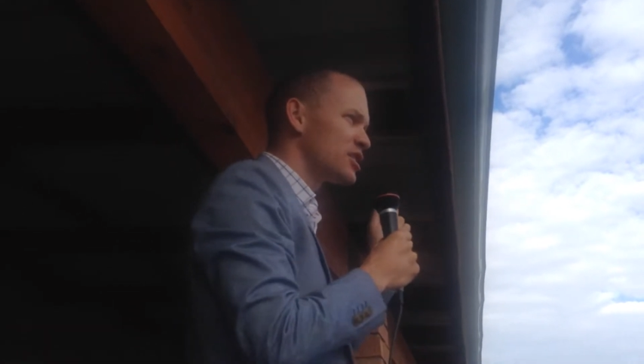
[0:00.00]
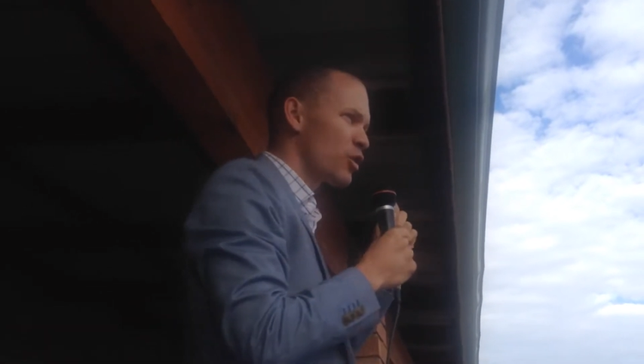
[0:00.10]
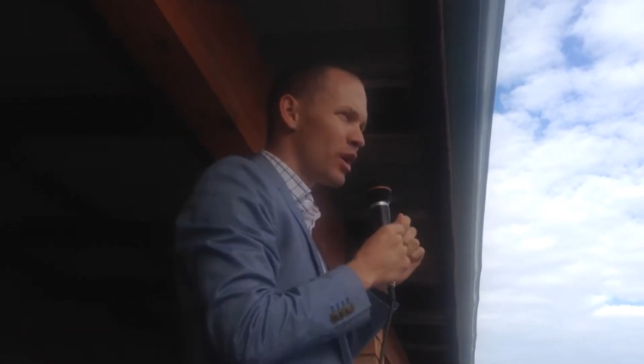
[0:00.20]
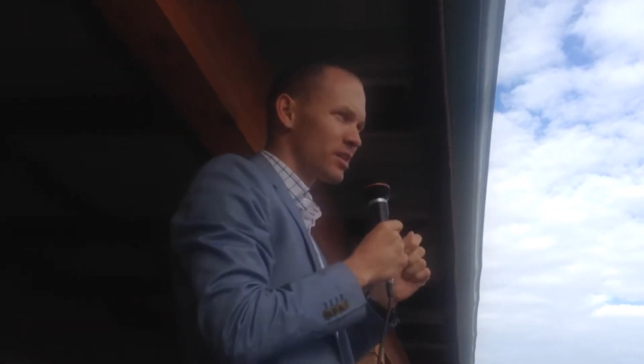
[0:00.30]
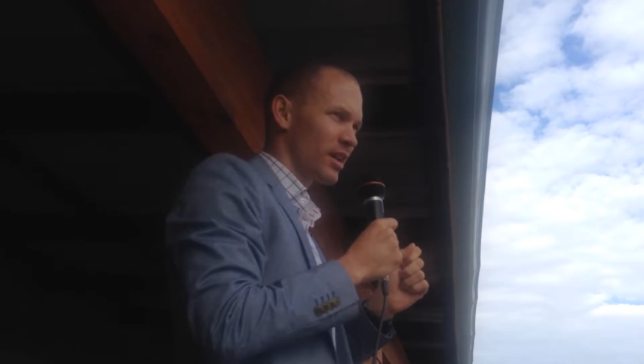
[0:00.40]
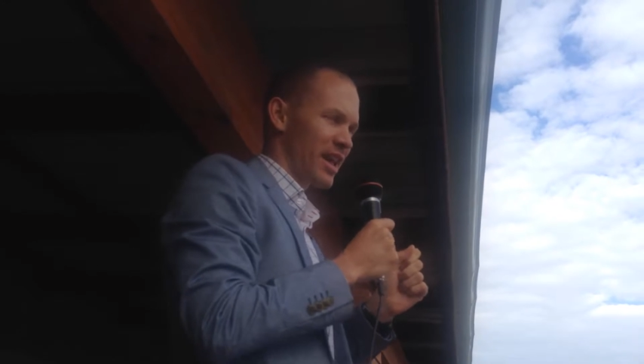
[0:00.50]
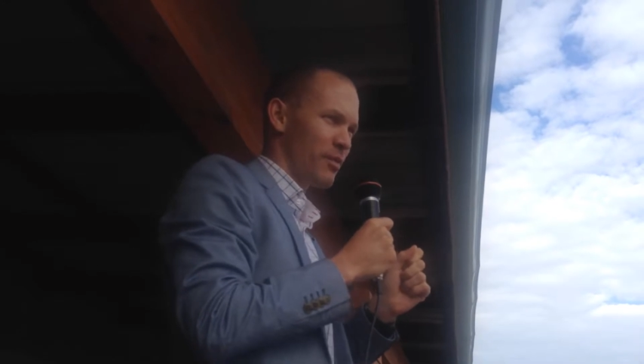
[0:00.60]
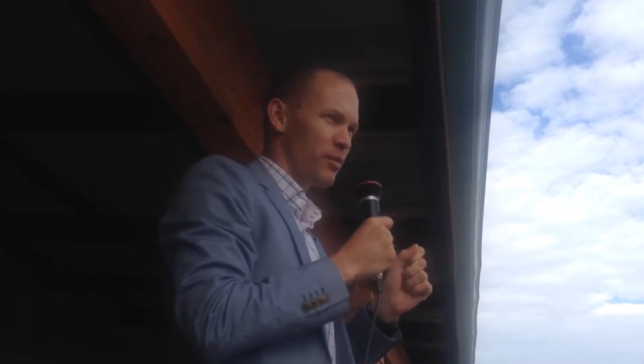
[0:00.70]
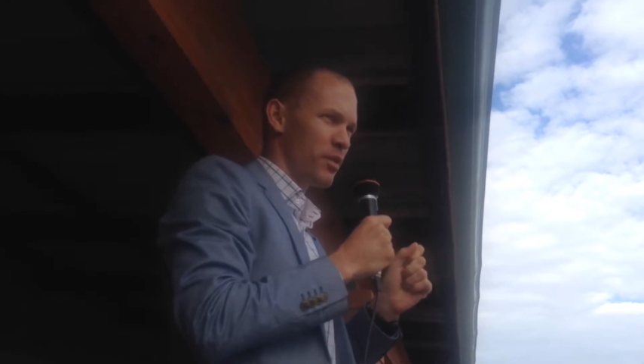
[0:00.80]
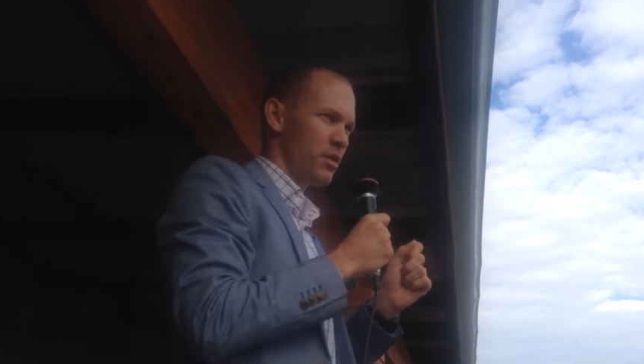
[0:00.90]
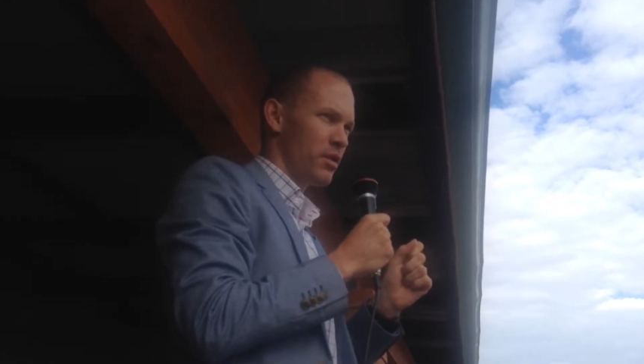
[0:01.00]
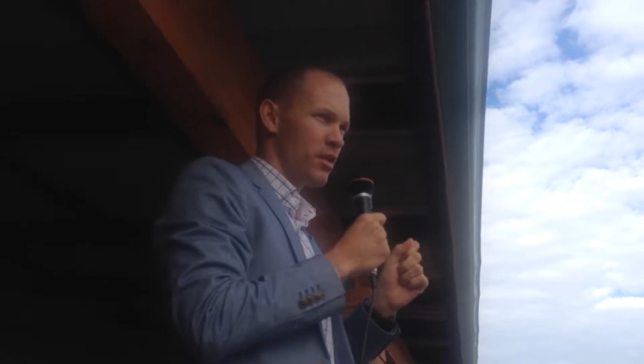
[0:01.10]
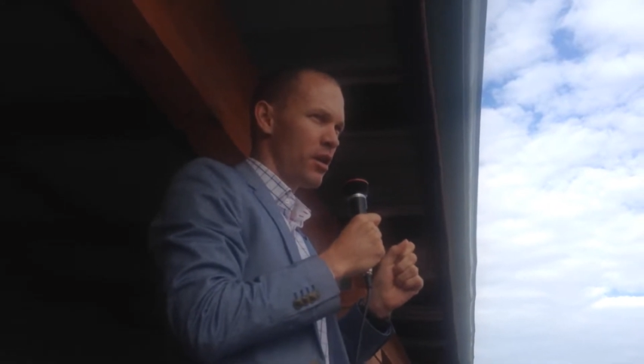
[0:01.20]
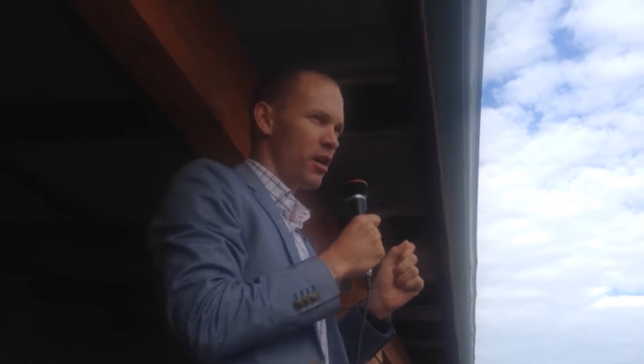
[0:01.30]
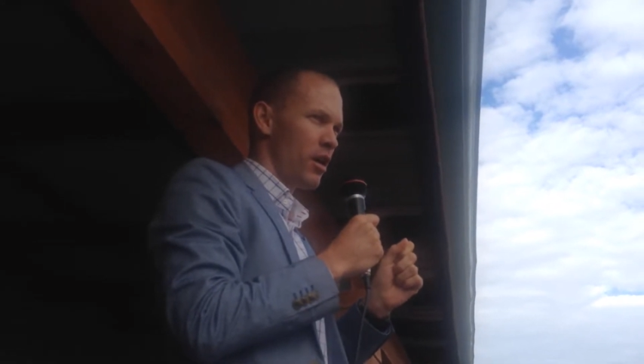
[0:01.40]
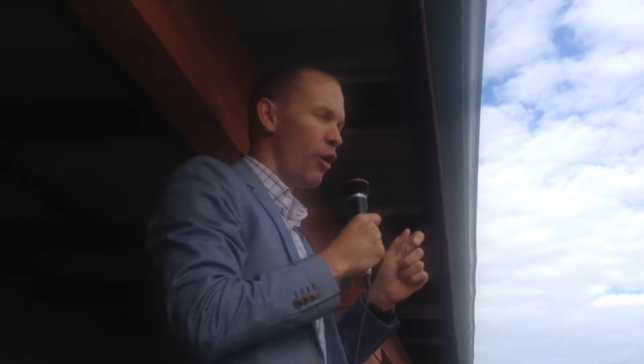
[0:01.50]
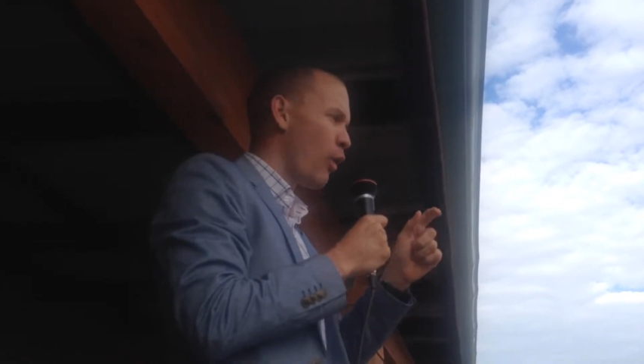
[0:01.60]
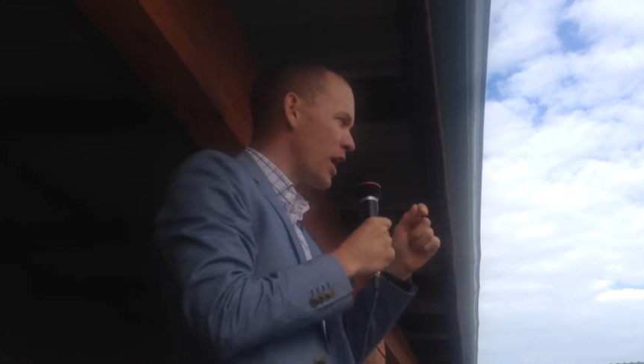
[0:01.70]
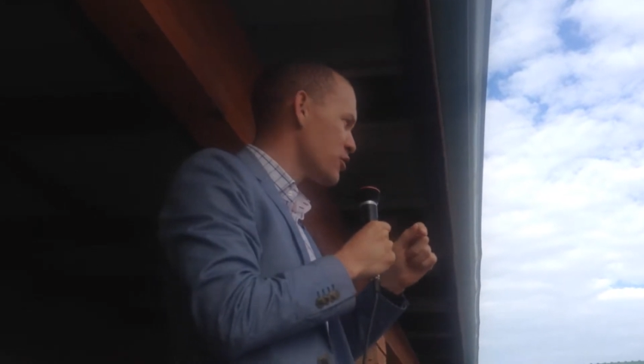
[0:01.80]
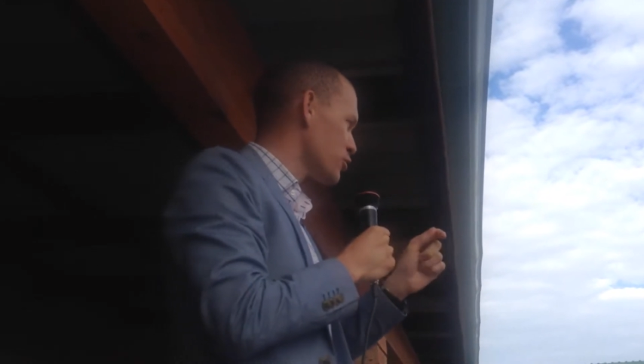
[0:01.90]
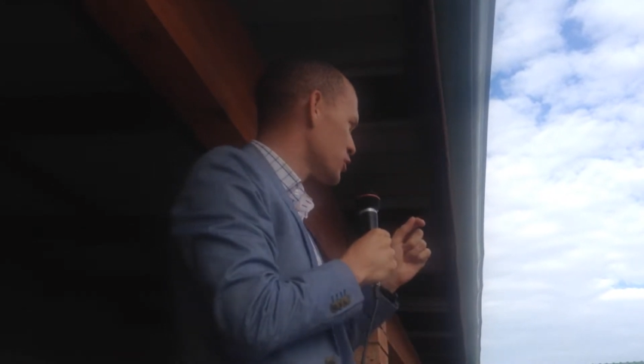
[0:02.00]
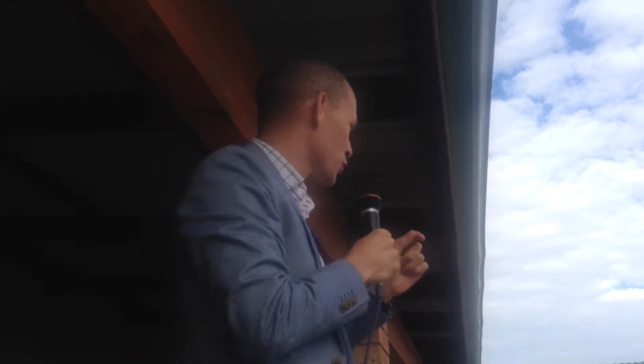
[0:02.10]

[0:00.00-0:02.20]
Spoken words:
squatter camp. A one-room